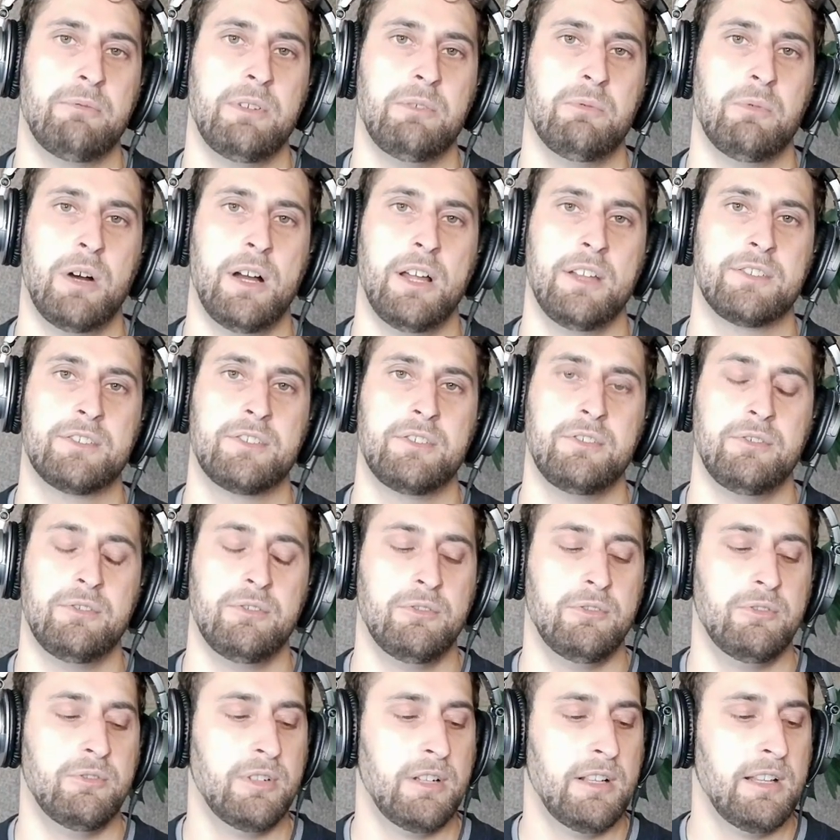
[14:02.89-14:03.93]
We want
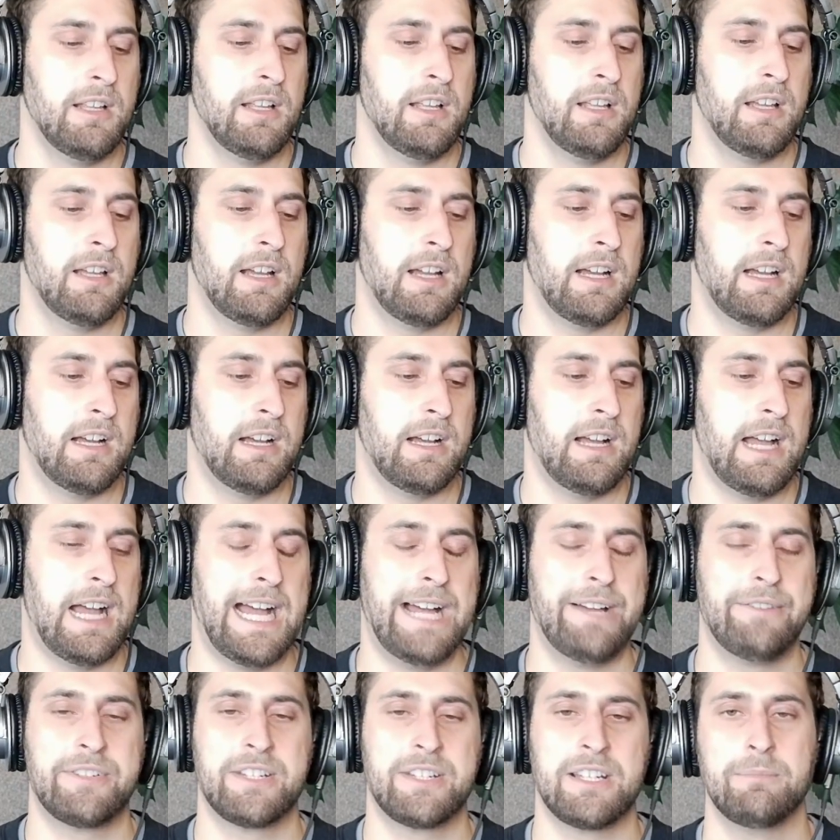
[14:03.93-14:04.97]
to
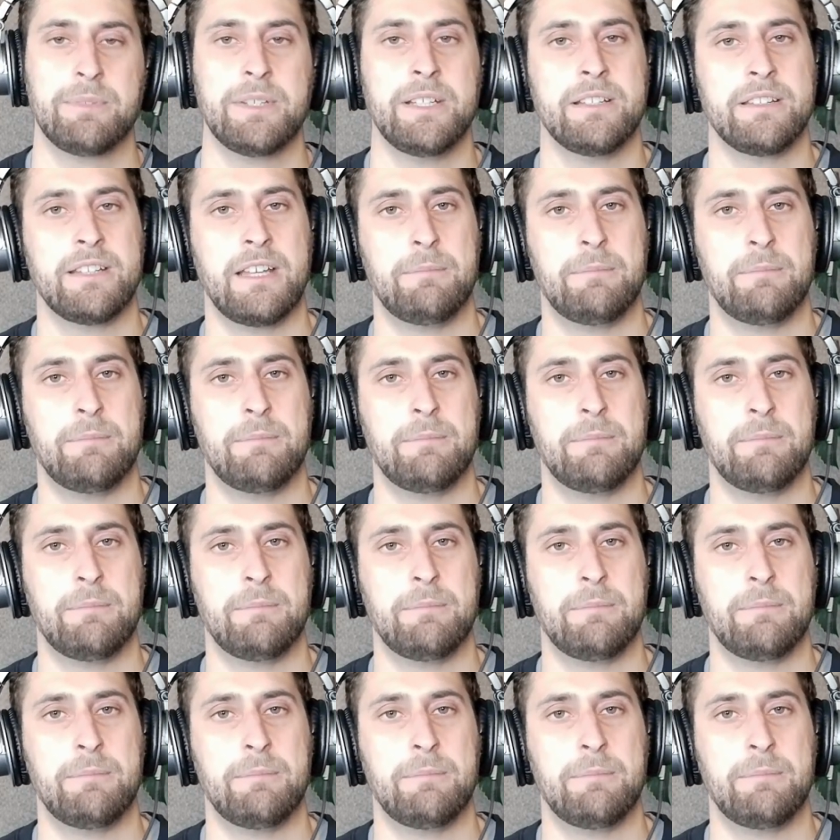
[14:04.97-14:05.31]
have something